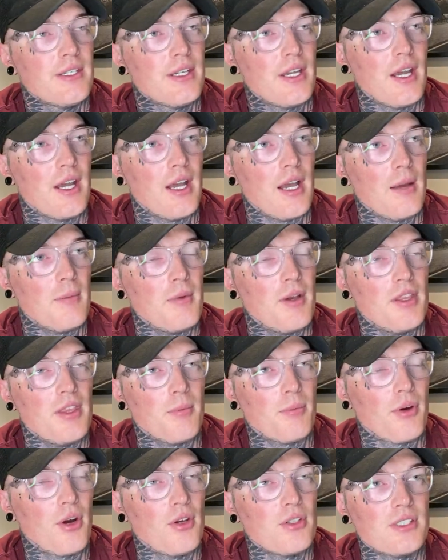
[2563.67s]
and the
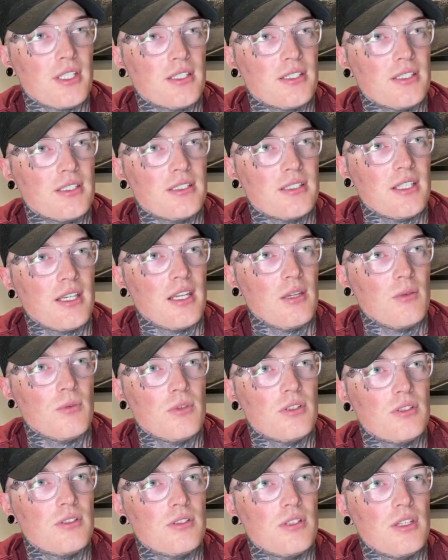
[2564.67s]
processes he
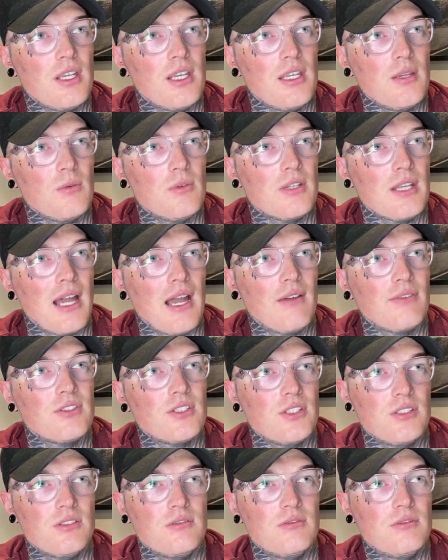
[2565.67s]
would have
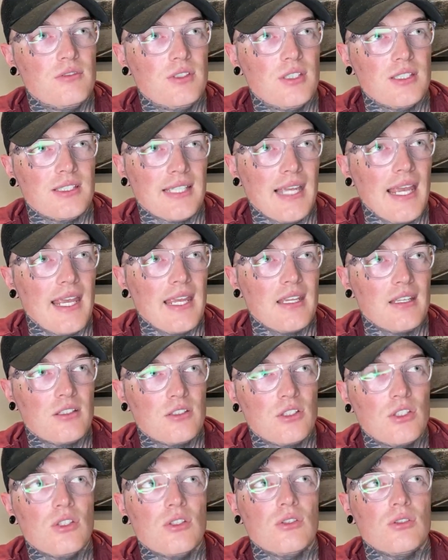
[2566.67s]
to take
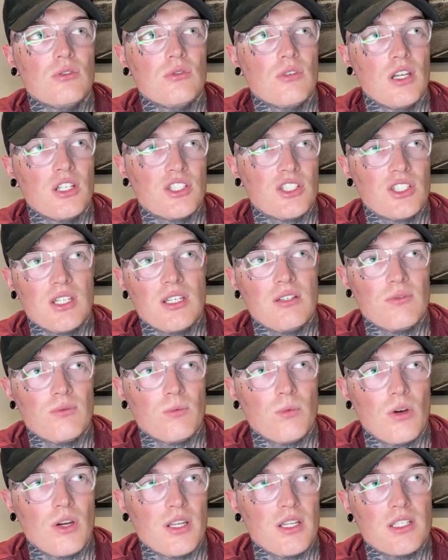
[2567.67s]
to achieve
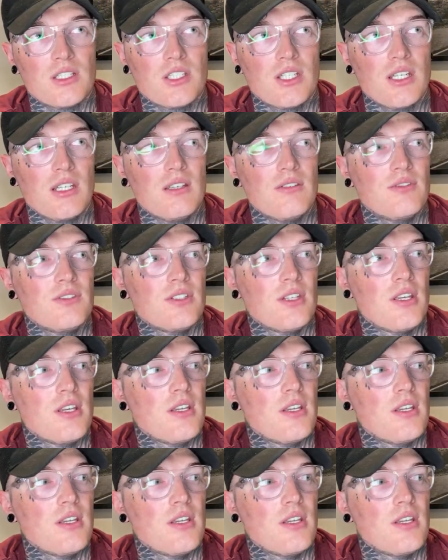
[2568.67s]
what he achieves.